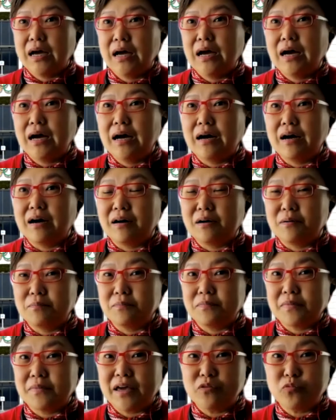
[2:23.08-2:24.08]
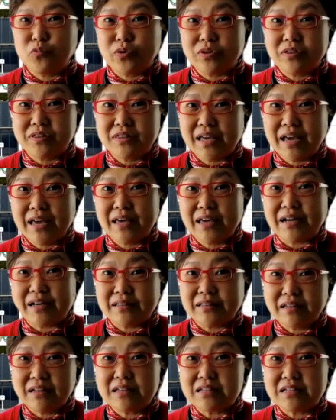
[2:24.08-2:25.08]
And with that, I
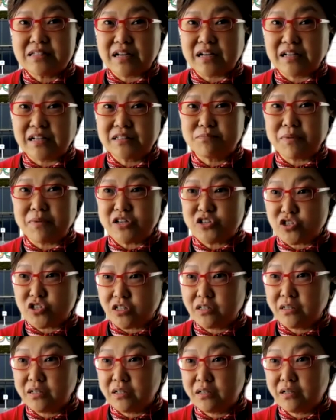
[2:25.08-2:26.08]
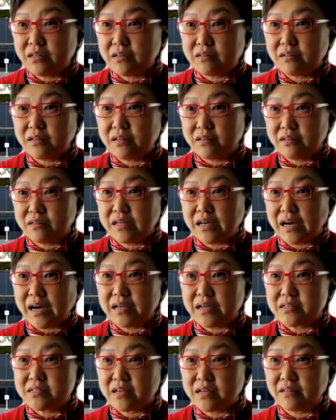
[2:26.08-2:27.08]
think it started my journey in the
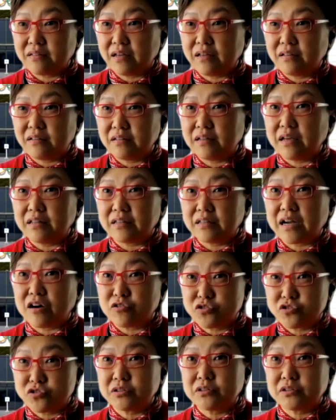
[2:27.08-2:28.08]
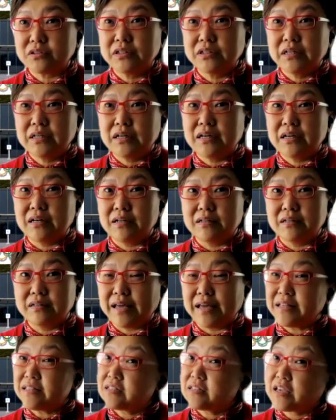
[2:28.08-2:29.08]
arts and cultural
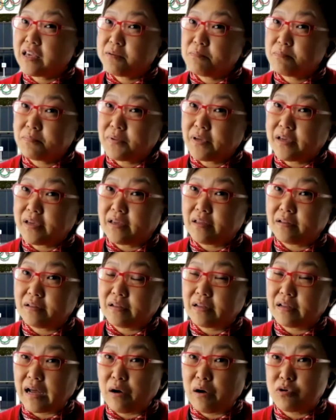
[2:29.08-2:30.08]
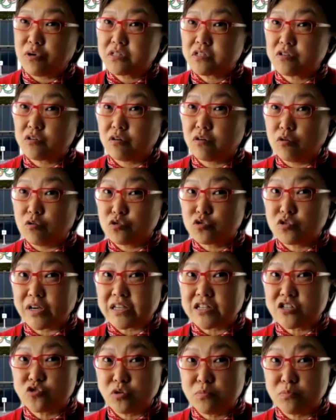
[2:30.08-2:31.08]
landscape. And I was also
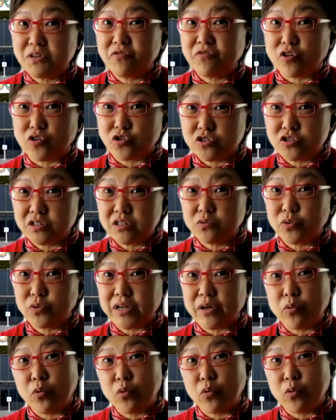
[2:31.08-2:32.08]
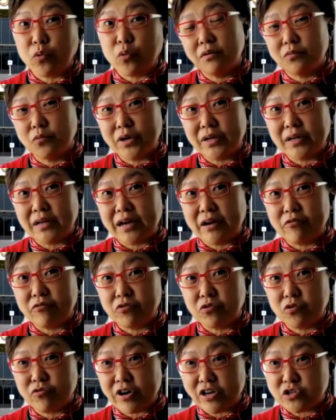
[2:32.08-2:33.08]
extremely fortunate when I
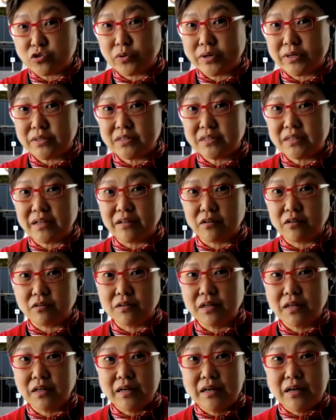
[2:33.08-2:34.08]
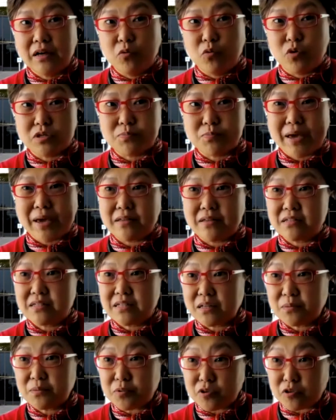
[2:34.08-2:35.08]
graduated and was back in
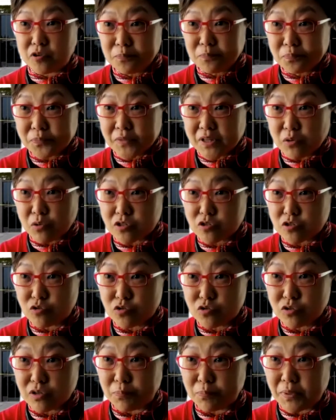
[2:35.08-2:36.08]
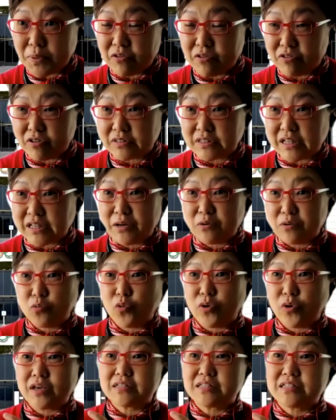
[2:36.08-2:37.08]
Singapore. It was also a period of time
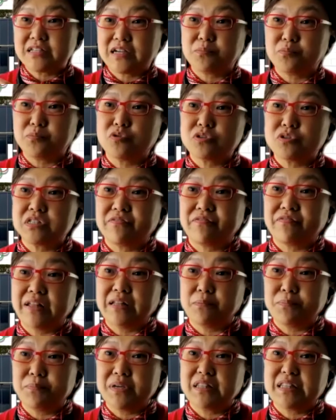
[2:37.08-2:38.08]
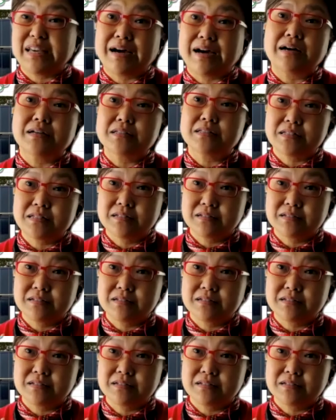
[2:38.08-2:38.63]
where Singapore was developing the arts.